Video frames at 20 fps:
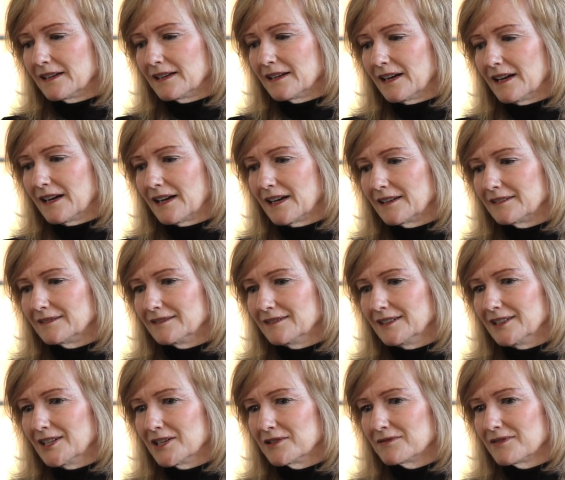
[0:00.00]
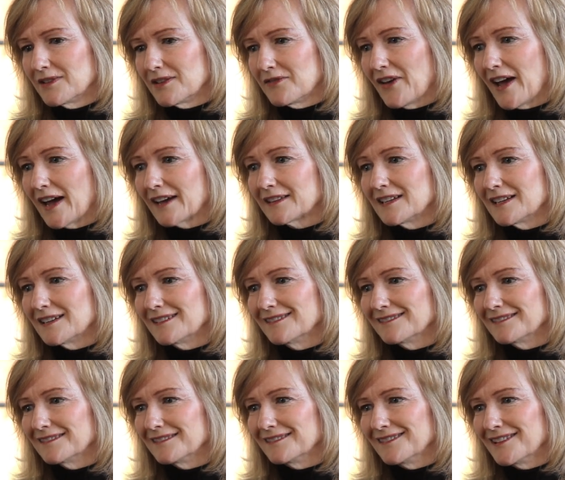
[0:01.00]
the fact that
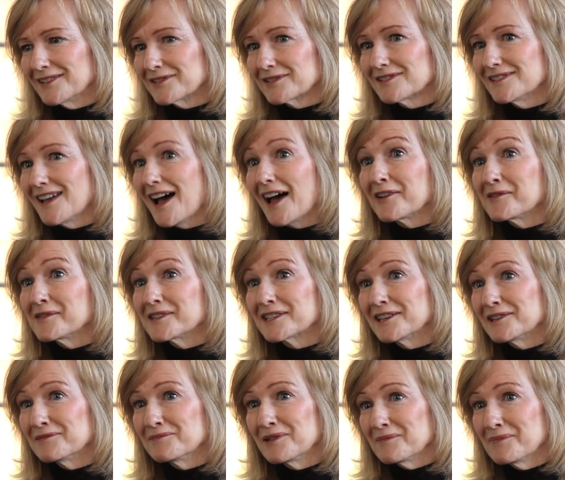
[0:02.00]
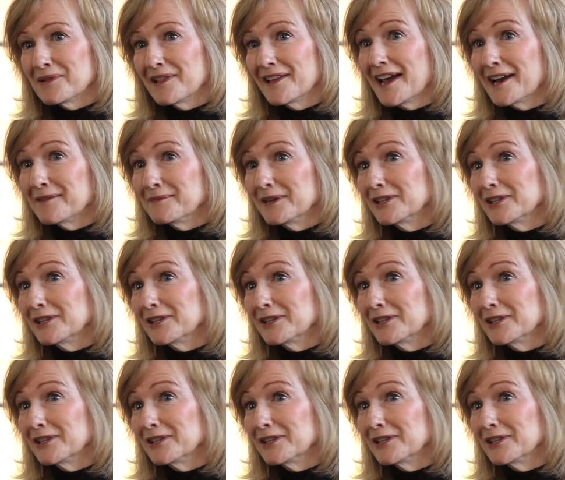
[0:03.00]
there's not always going to be a plan.